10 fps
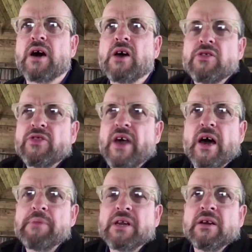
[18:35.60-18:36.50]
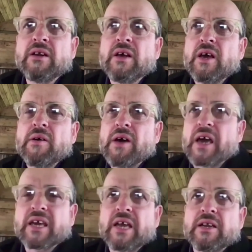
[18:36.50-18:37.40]
than that,
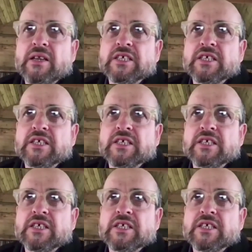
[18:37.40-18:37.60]
again,